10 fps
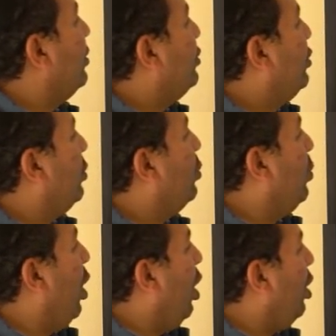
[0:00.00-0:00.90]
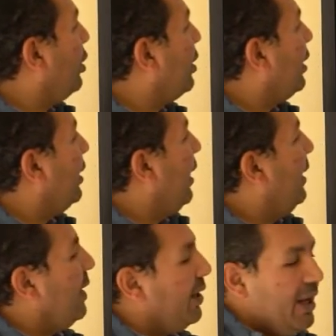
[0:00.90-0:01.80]
to work
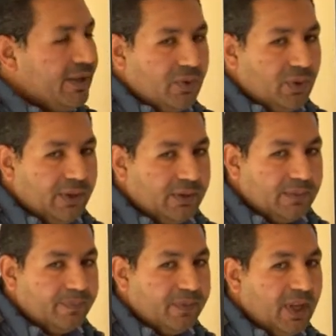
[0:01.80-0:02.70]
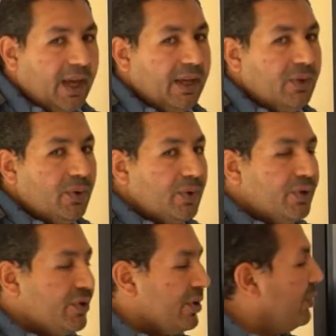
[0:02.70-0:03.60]
in a restaurant. I
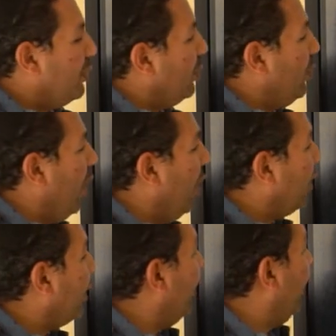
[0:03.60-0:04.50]
used to work